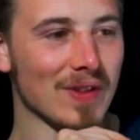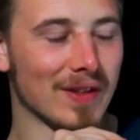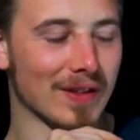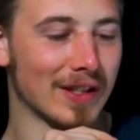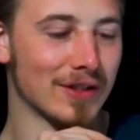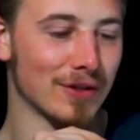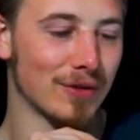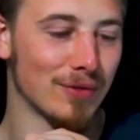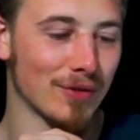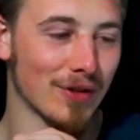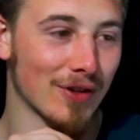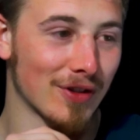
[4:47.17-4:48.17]
They do
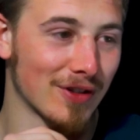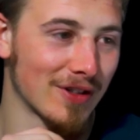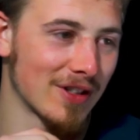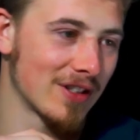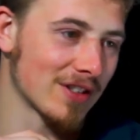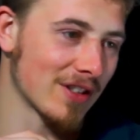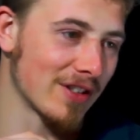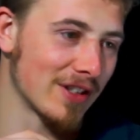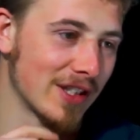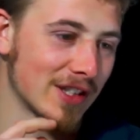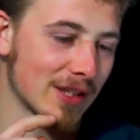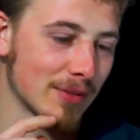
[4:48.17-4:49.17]

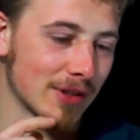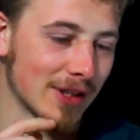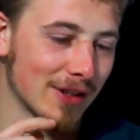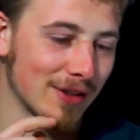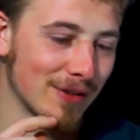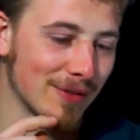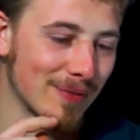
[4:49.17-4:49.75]
certainly intimidate you.